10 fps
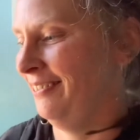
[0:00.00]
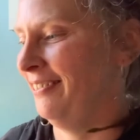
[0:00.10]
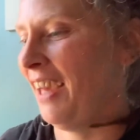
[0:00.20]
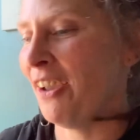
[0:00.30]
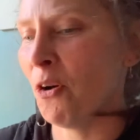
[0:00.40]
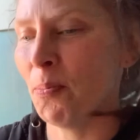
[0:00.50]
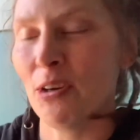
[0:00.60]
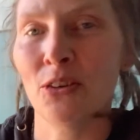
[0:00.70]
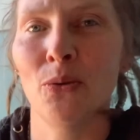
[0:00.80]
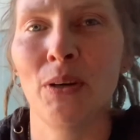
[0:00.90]
I hope you're
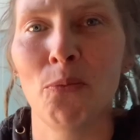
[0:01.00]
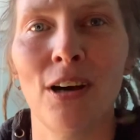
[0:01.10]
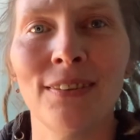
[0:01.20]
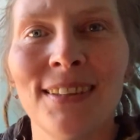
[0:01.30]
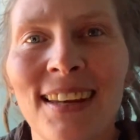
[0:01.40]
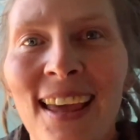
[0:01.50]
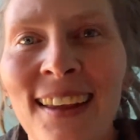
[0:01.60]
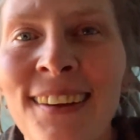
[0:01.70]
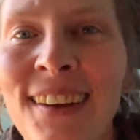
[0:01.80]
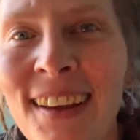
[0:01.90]
doing well today,
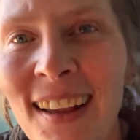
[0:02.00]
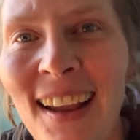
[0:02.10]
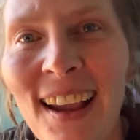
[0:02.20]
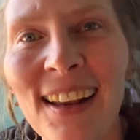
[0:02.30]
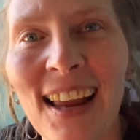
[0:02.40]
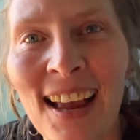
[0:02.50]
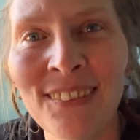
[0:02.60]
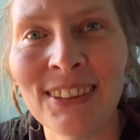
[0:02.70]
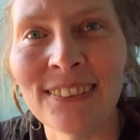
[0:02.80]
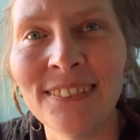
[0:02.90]
and I
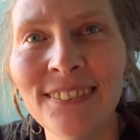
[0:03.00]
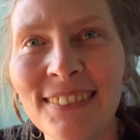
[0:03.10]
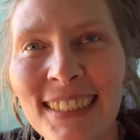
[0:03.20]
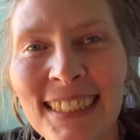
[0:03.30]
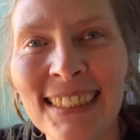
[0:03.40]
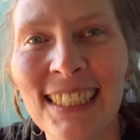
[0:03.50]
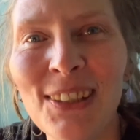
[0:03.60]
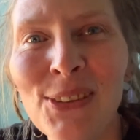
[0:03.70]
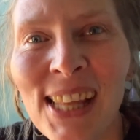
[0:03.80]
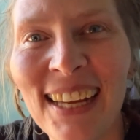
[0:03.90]
will see
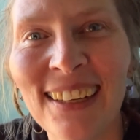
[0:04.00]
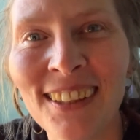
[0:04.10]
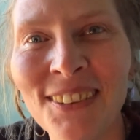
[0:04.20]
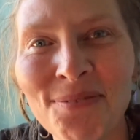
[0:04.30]
you later.